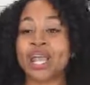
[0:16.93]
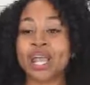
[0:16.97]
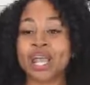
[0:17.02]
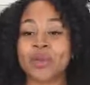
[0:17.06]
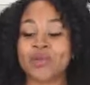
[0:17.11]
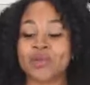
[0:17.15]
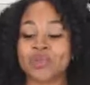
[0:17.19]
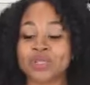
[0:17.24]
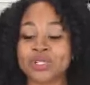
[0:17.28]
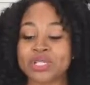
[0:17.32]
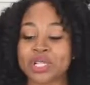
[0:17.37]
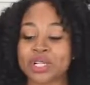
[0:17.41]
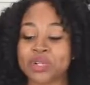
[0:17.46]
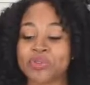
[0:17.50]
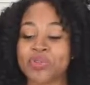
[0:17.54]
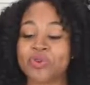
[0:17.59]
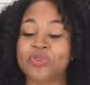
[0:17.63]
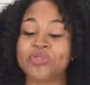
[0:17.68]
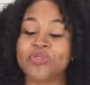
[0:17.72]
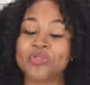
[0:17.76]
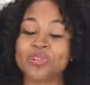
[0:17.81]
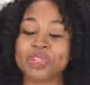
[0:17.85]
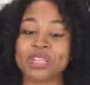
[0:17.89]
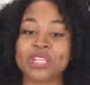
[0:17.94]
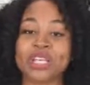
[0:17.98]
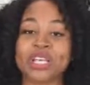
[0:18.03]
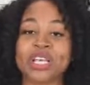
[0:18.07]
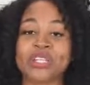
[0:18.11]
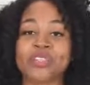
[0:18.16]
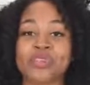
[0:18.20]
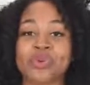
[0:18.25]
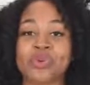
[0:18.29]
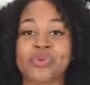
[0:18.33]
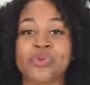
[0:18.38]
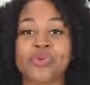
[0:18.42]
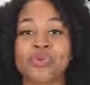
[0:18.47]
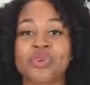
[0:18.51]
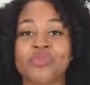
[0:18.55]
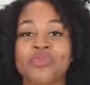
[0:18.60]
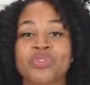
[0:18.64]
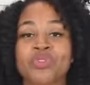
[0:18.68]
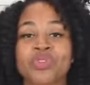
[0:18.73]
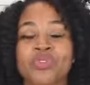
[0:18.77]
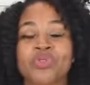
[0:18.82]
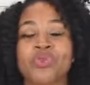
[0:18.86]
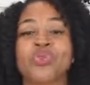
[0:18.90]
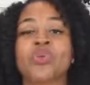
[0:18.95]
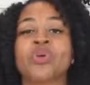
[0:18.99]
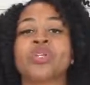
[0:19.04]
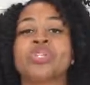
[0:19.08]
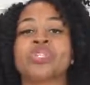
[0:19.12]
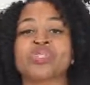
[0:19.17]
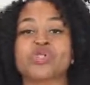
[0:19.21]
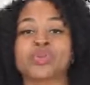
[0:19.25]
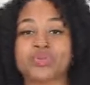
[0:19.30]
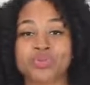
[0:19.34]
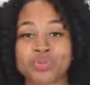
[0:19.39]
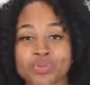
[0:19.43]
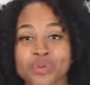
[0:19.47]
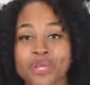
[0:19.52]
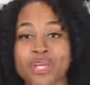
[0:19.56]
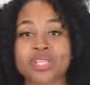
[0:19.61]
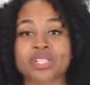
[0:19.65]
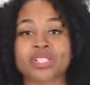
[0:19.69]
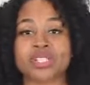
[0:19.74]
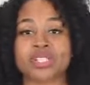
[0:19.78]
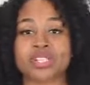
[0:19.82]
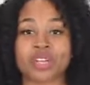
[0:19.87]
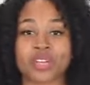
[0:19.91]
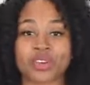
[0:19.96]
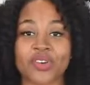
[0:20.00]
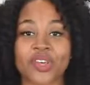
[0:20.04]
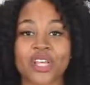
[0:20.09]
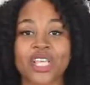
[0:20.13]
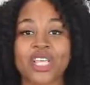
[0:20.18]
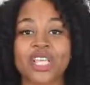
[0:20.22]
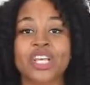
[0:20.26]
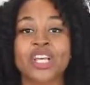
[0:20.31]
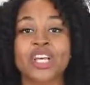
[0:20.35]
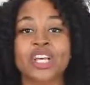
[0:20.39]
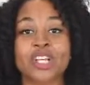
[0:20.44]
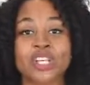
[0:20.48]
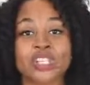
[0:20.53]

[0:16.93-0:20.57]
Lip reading: and presentable for your guests or whoever you want to impress. Alright?